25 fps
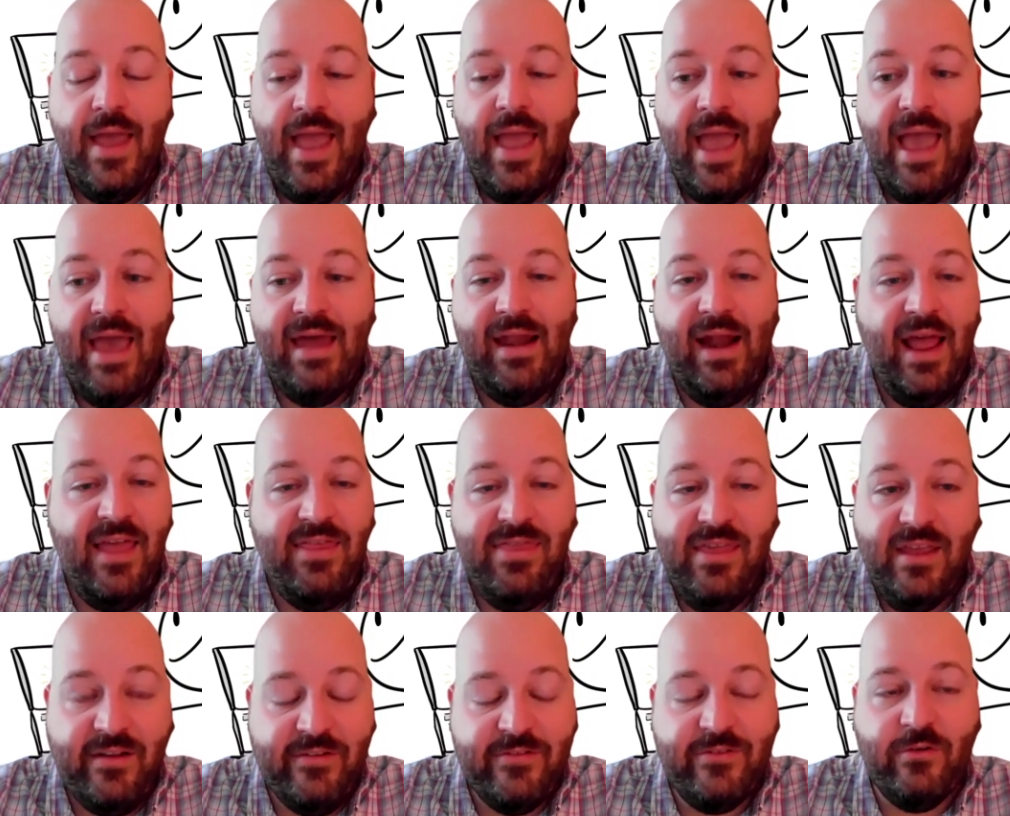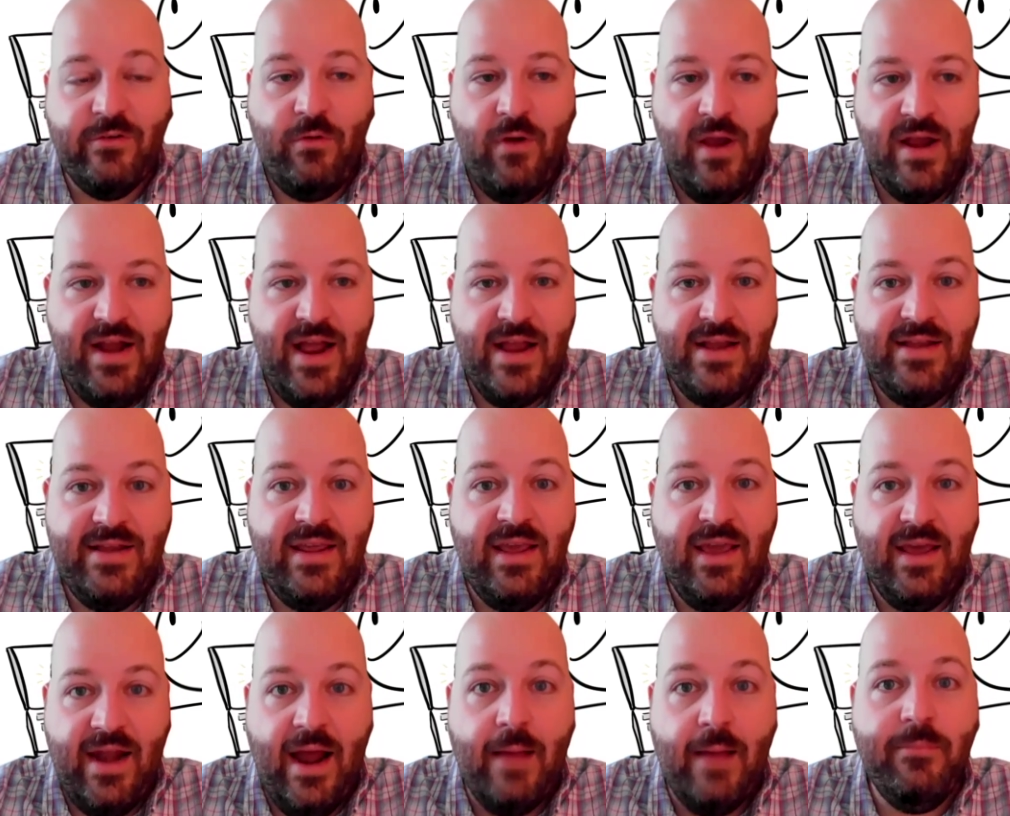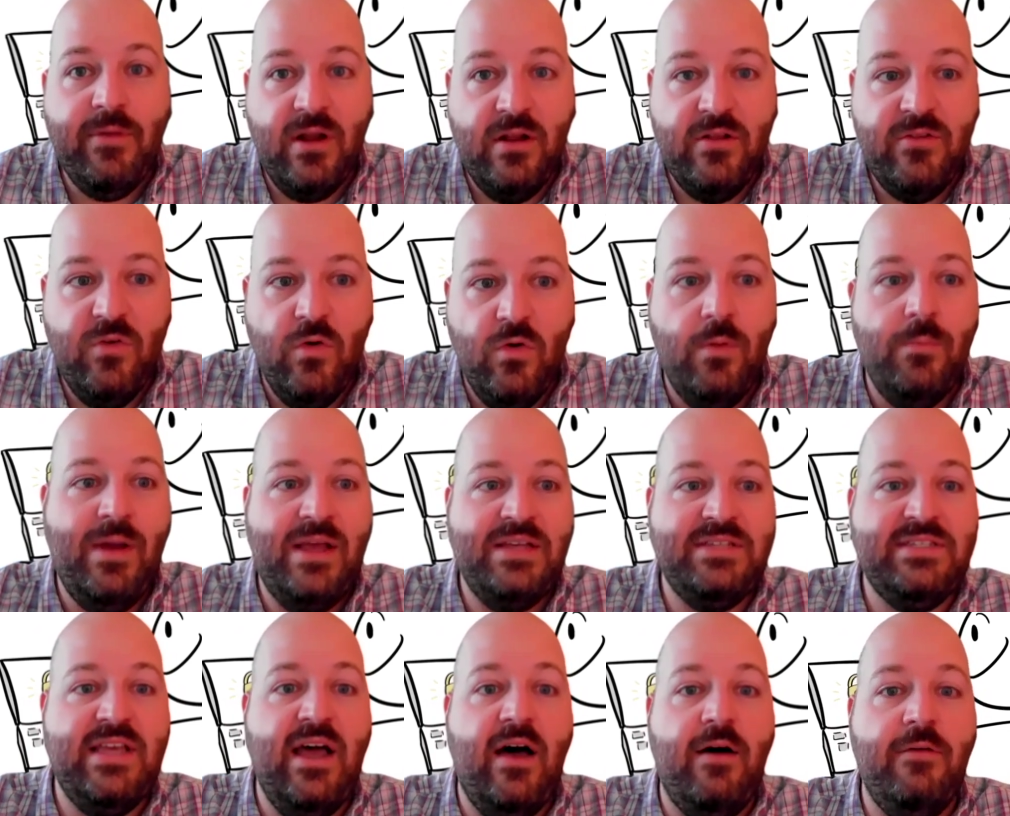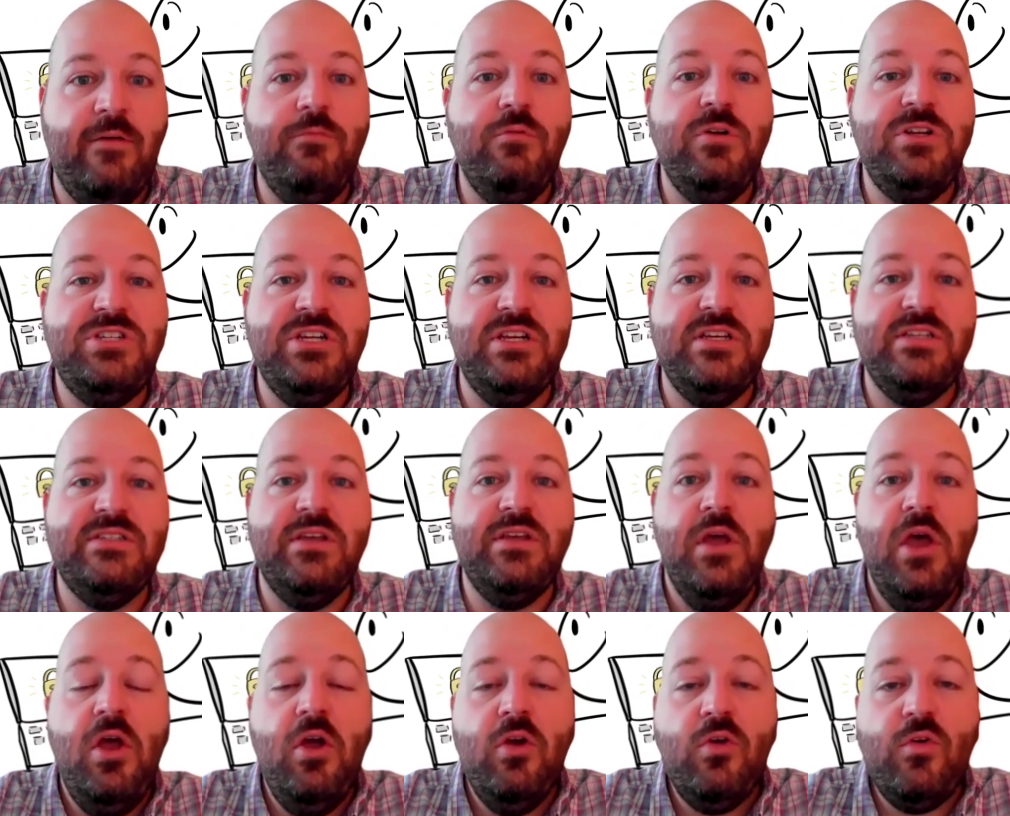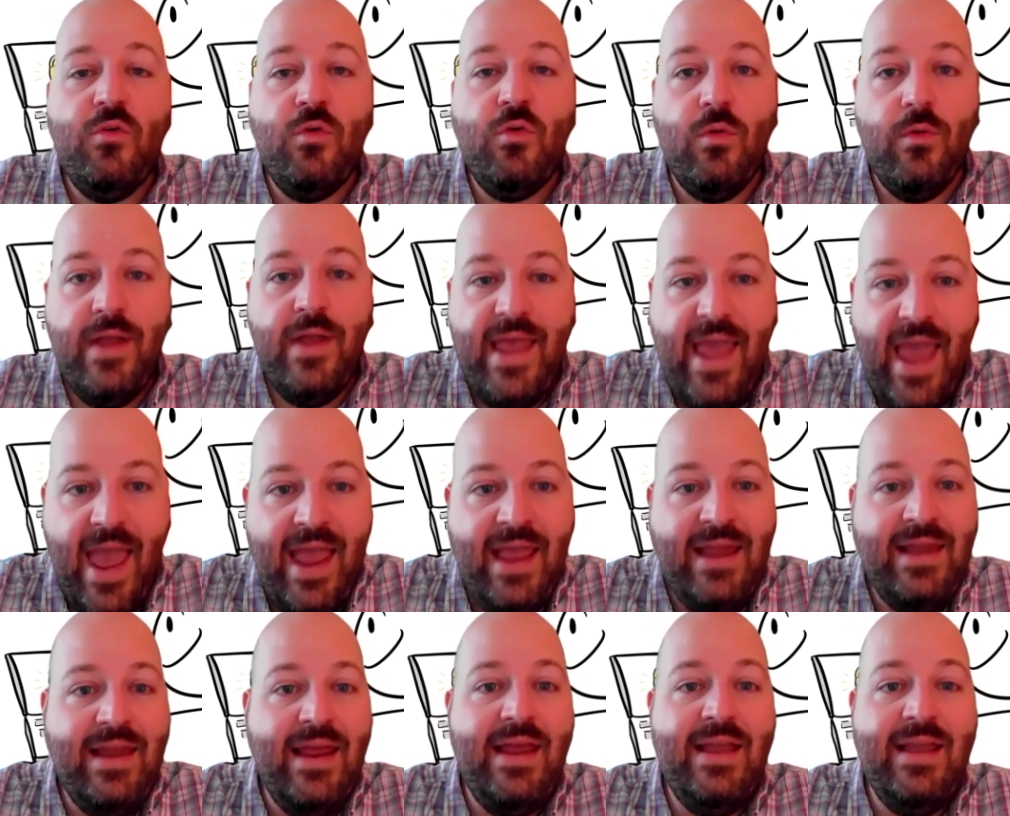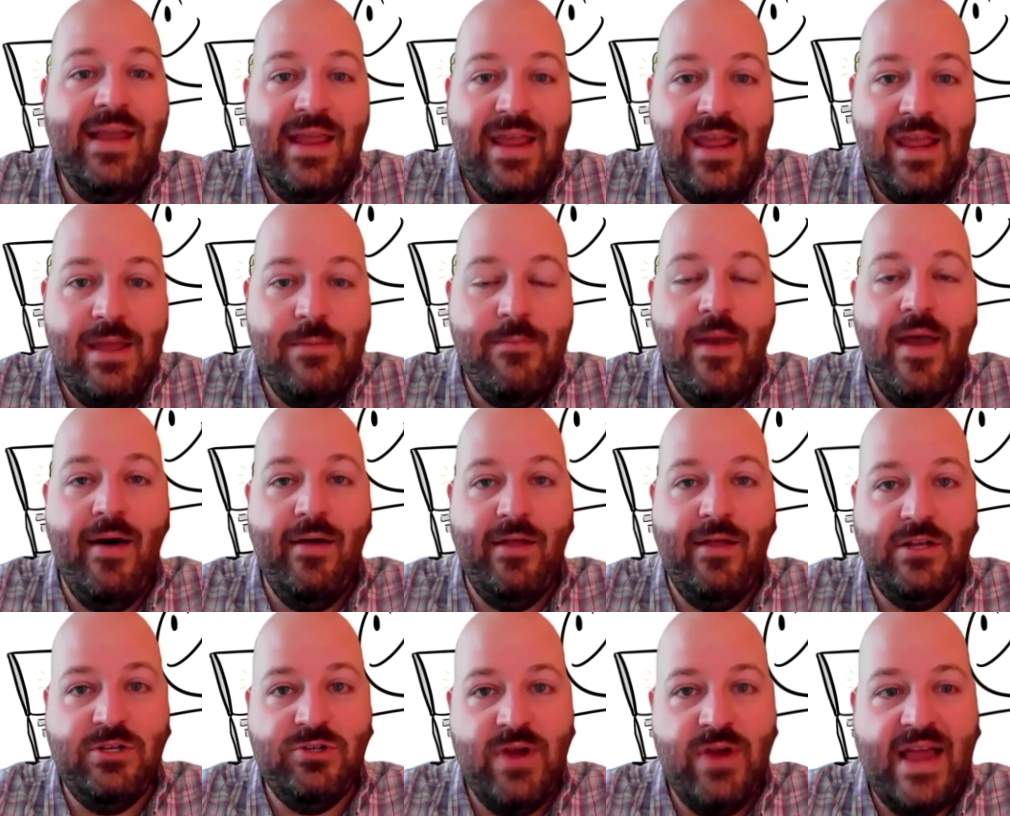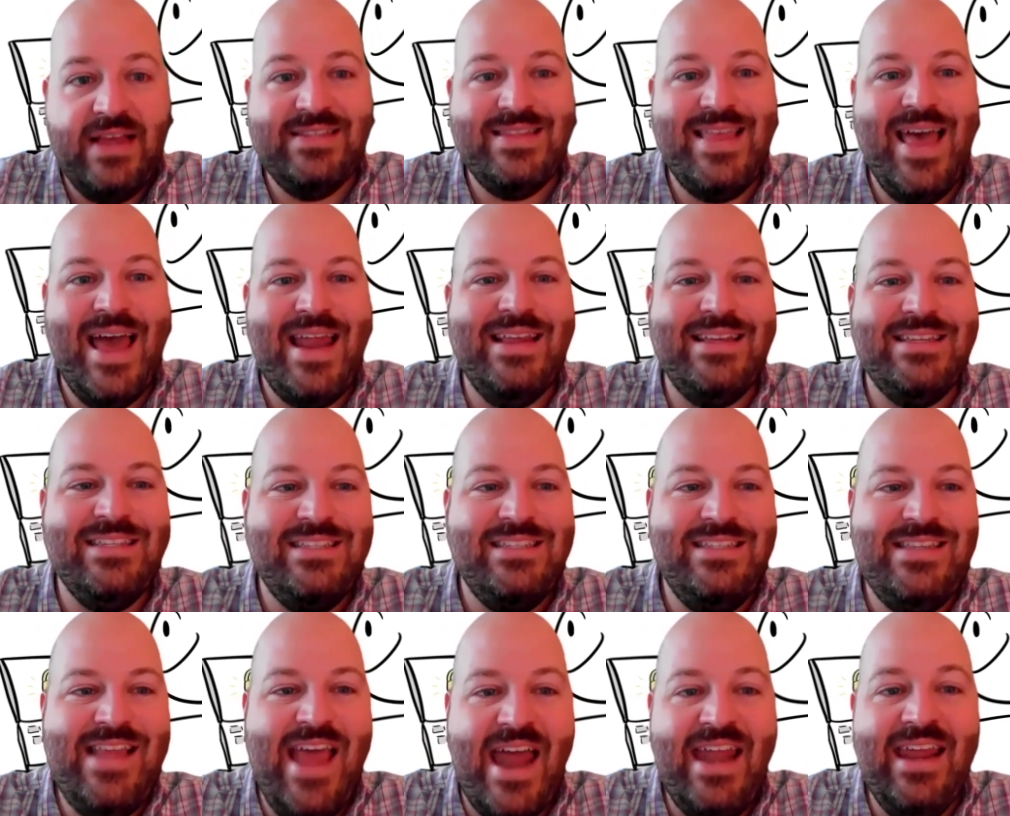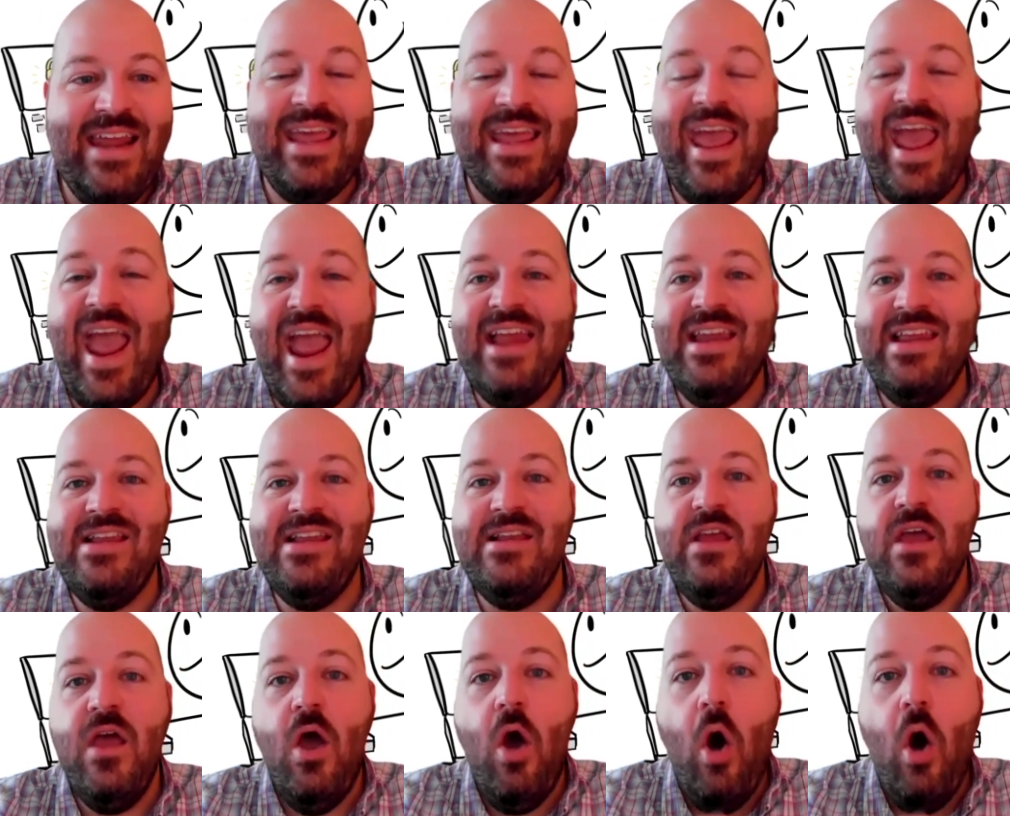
And I think it's a great idea, and I'm going to do it myself, which is create an email address that is dedicated